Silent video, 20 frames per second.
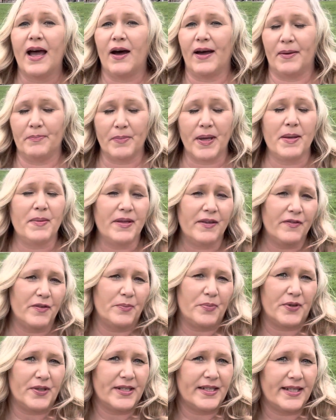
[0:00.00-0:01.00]
maybe even
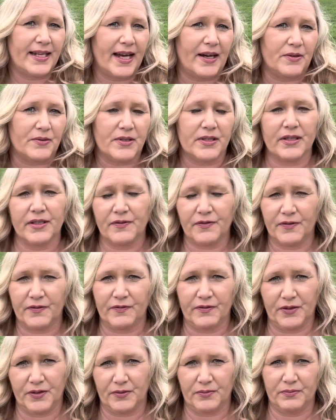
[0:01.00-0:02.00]
print it out if
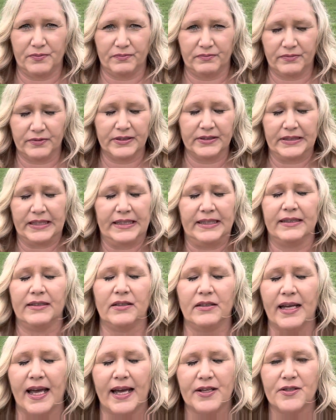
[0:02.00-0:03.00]
you're really
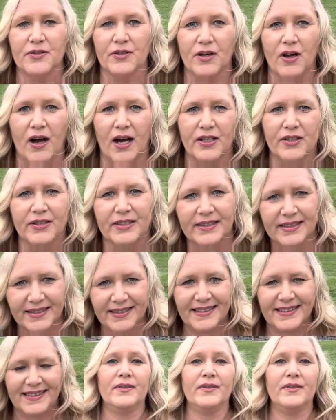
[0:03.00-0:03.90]
extra cautious.